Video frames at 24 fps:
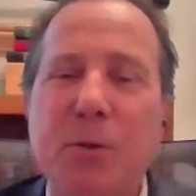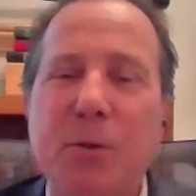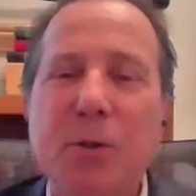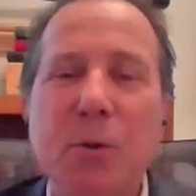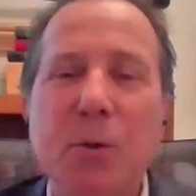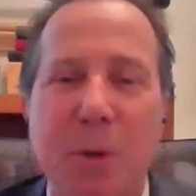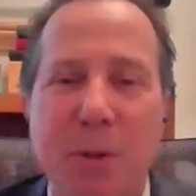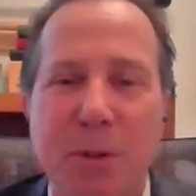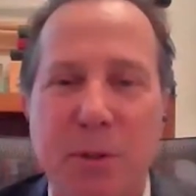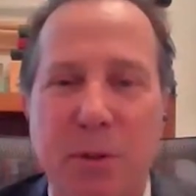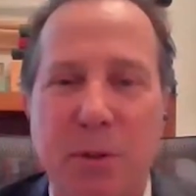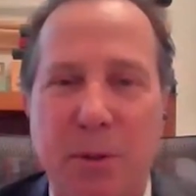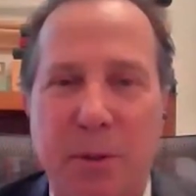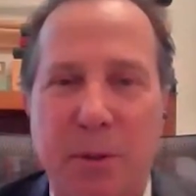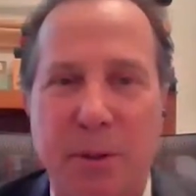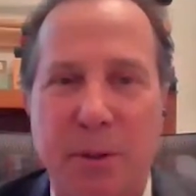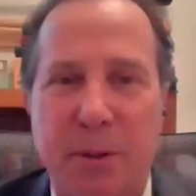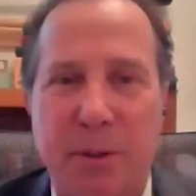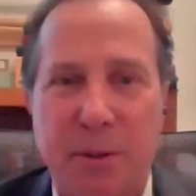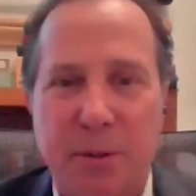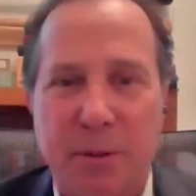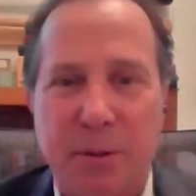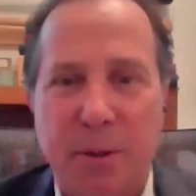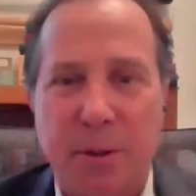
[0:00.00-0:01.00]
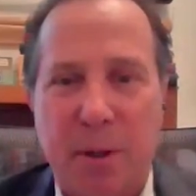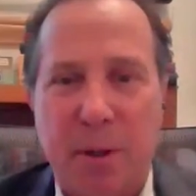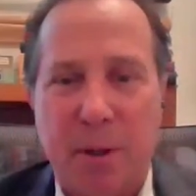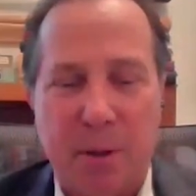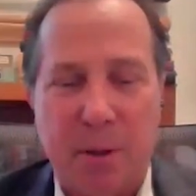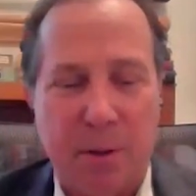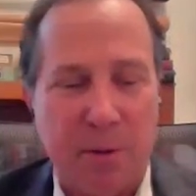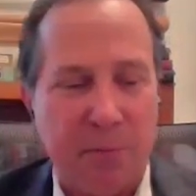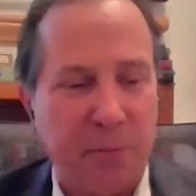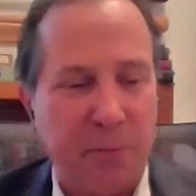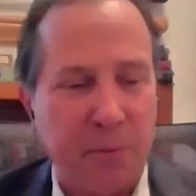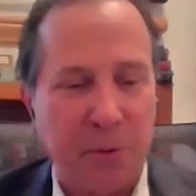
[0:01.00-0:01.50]
two ways to look at this.
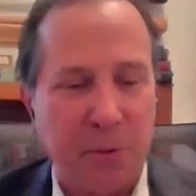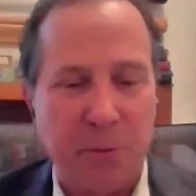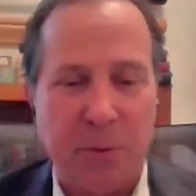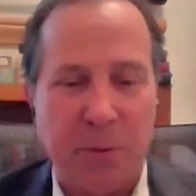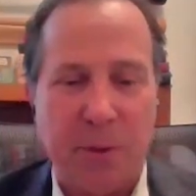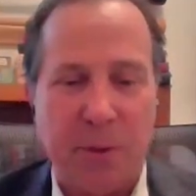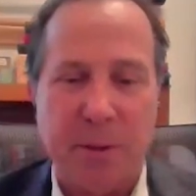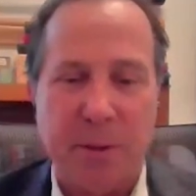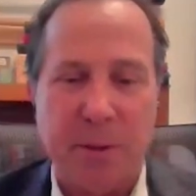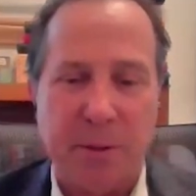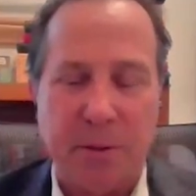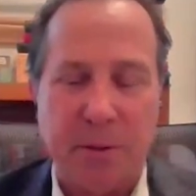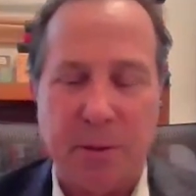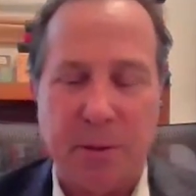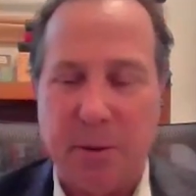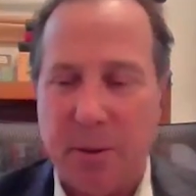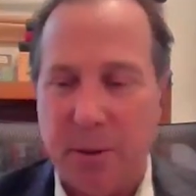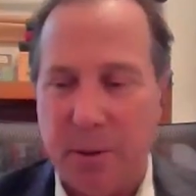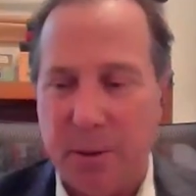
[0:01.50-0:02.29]
The first way is